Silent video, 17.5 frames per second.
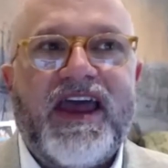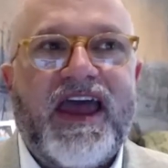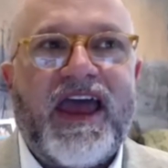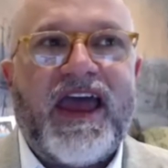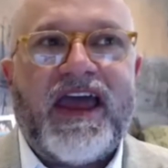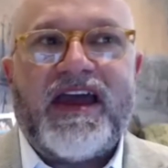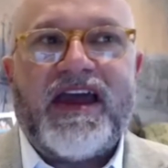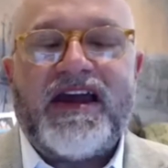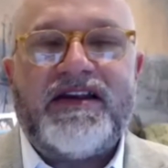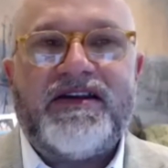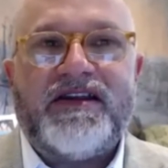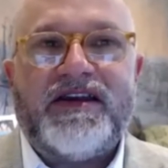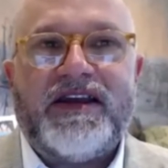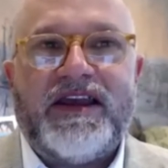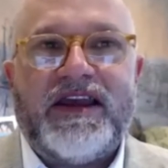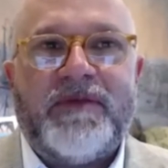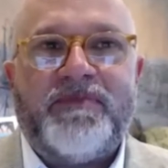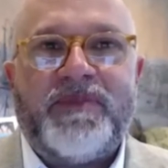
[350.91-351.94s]
And
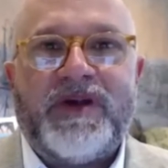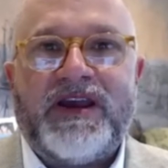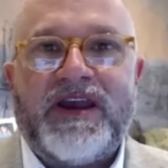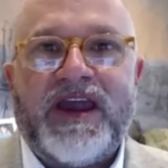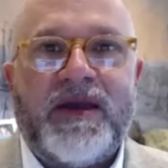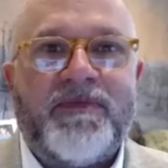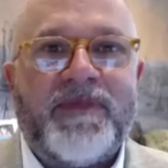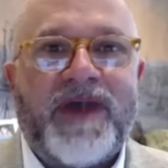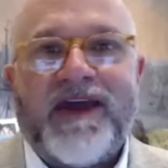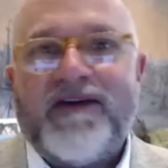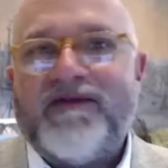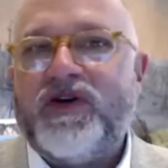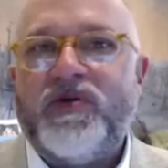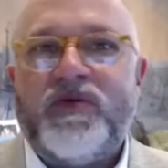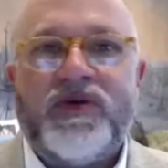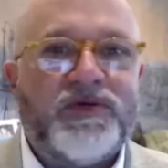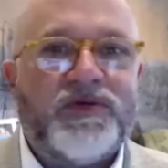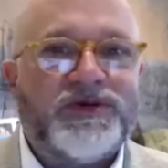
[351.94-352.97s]
it became,
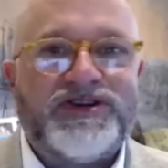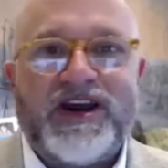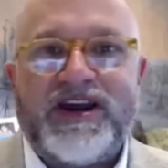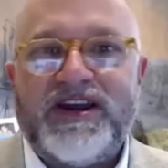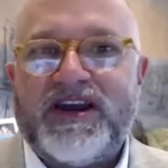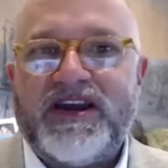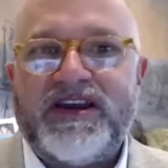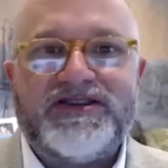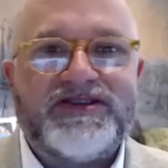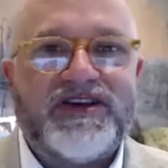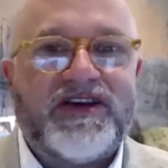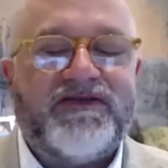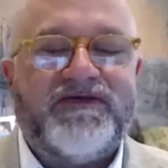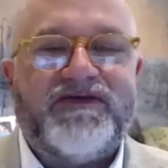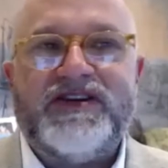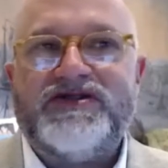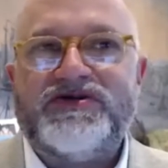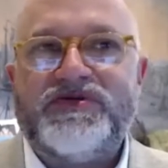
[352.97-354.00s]
everyone was taking
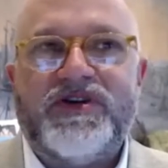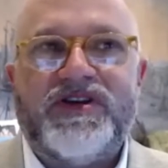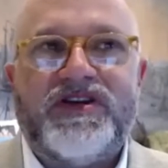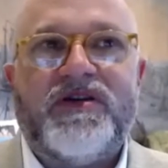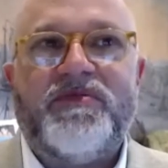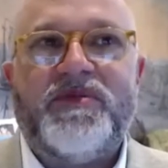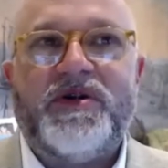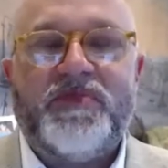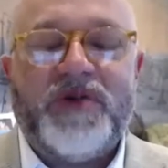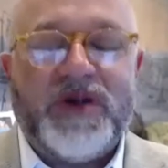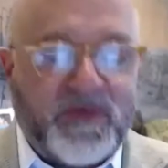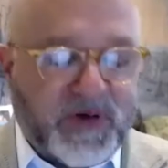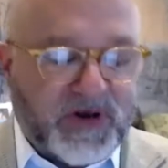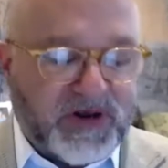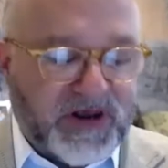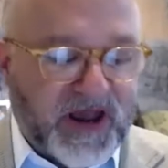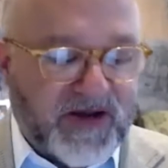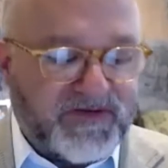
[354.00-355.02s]
selfies with them and
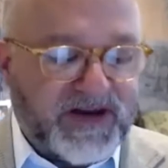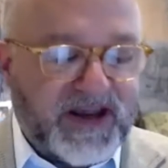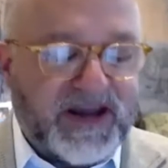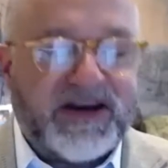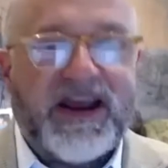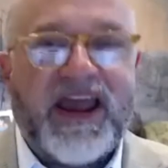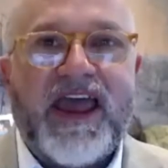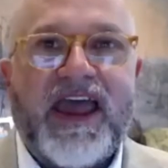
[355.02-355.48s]
people loved it.